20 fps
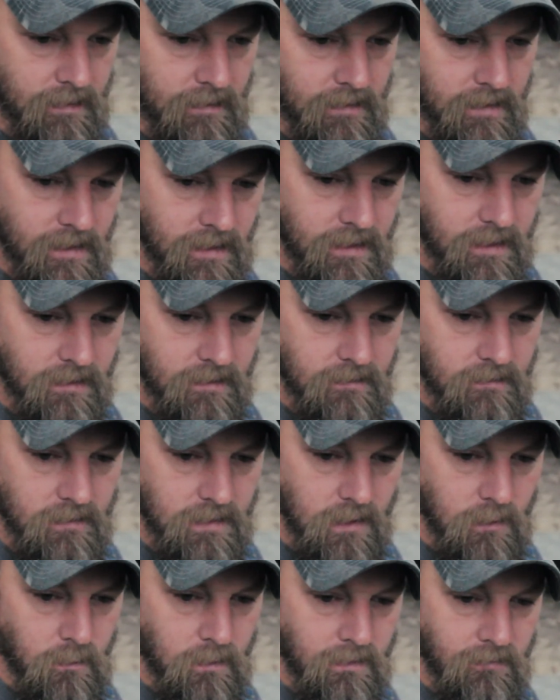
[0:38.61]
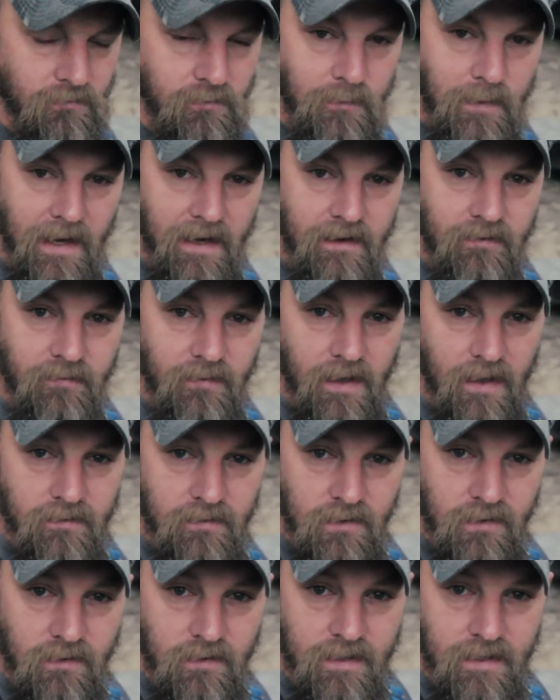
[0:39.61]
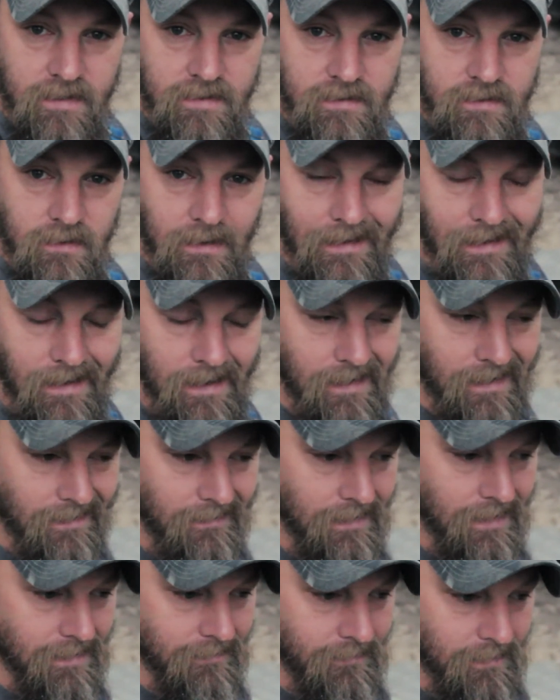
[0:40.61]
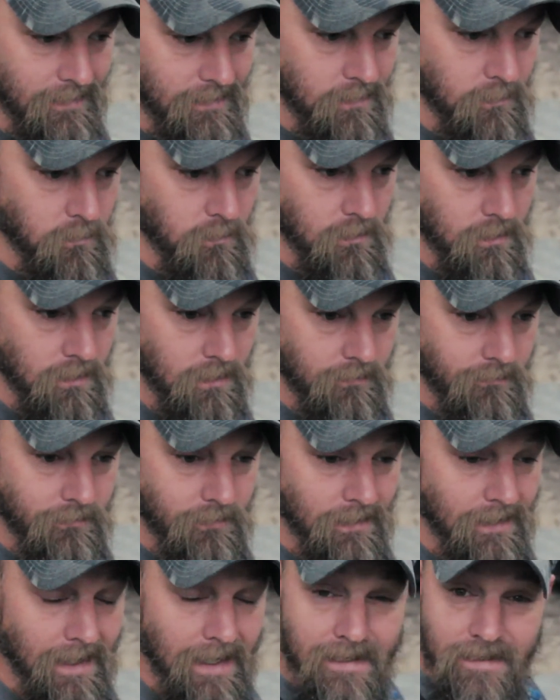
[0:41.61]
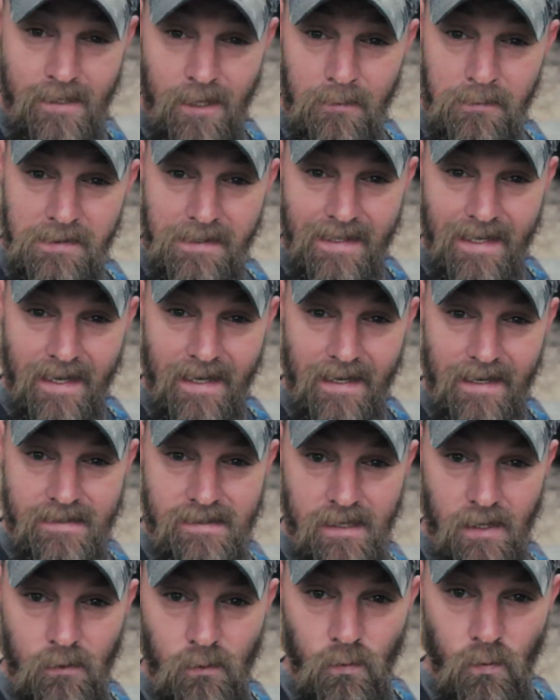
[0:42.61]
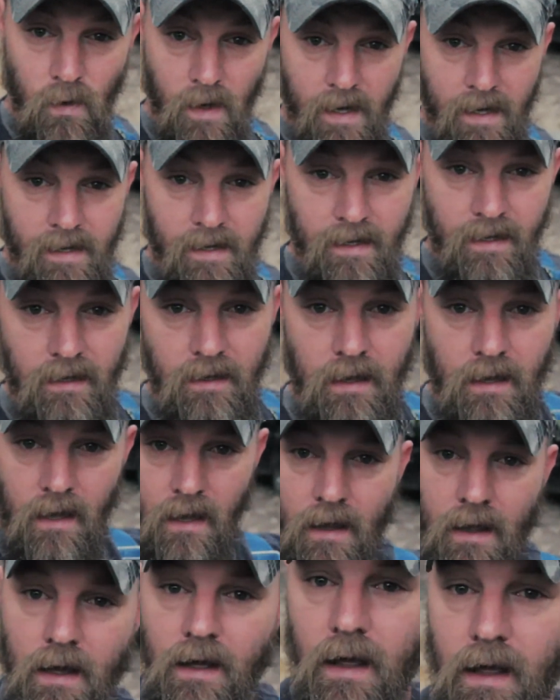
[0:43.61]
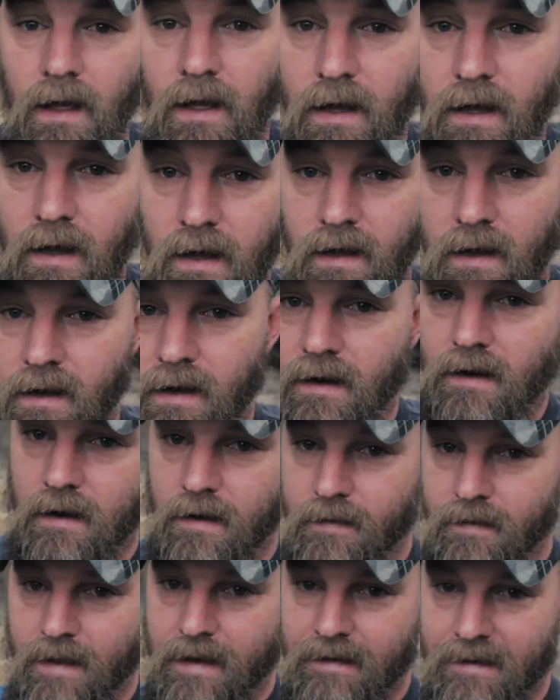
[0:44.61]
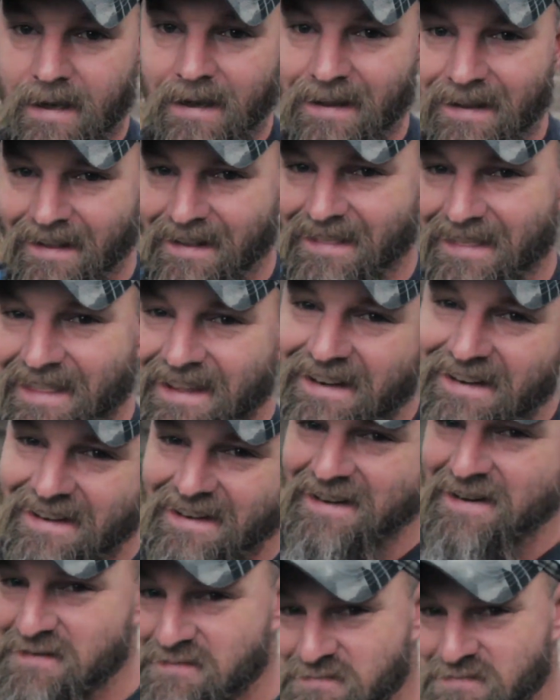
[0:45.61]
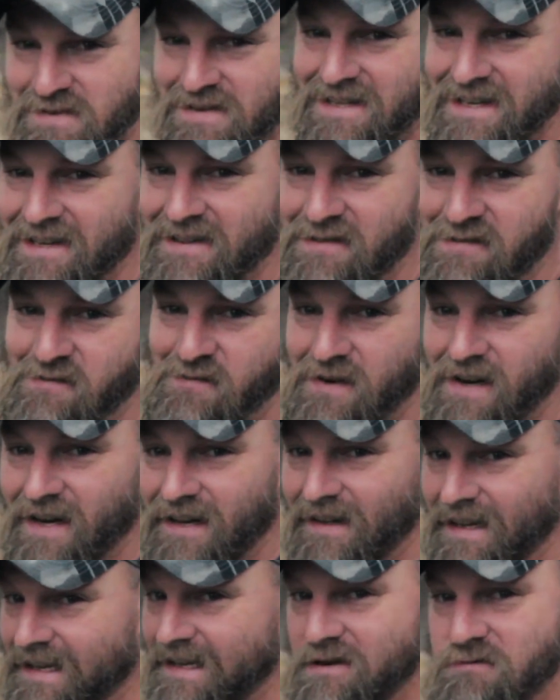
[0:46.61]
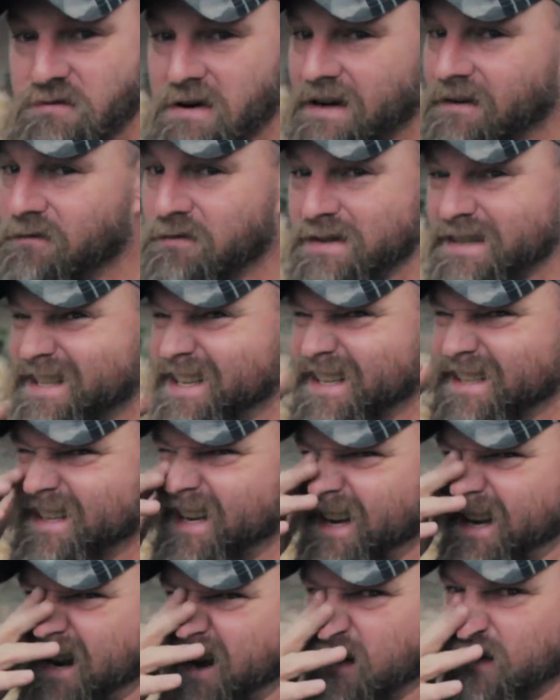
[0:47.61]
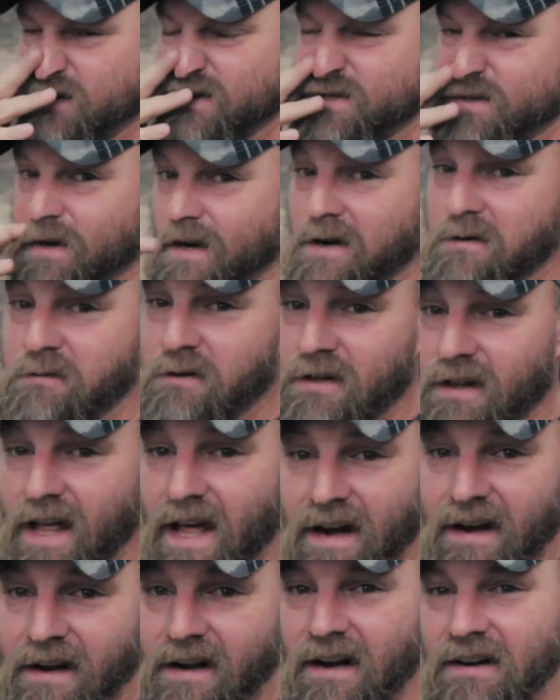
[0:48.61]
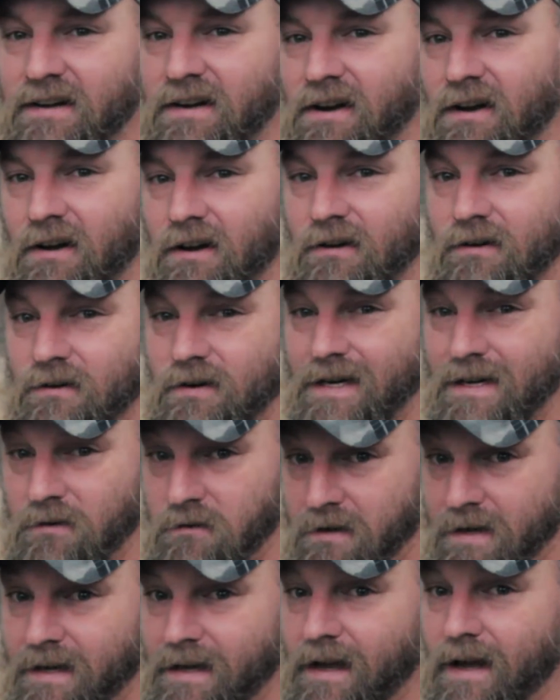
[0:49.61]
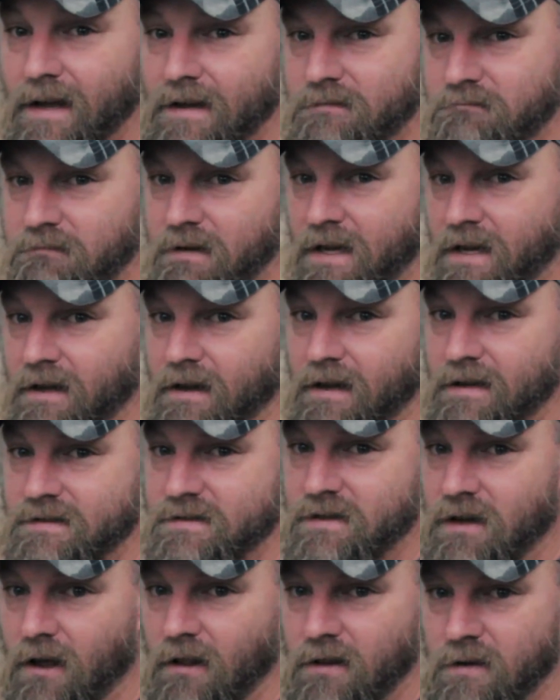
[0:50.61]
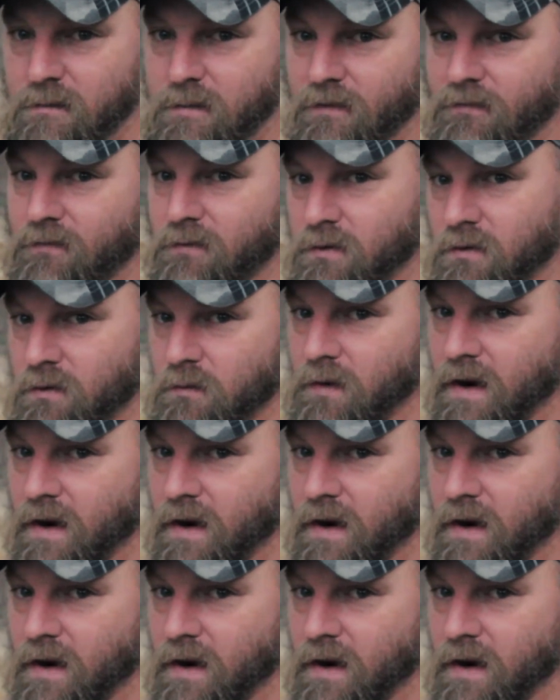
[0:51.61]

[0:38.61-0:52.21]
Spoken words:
then it went from 85 degrees to a high of like 51 for the last couple of days, and raining. They didn't even predict the rain. Like, it rained for 16 hours straight. I'm glad I got the concrete, or it got solid before the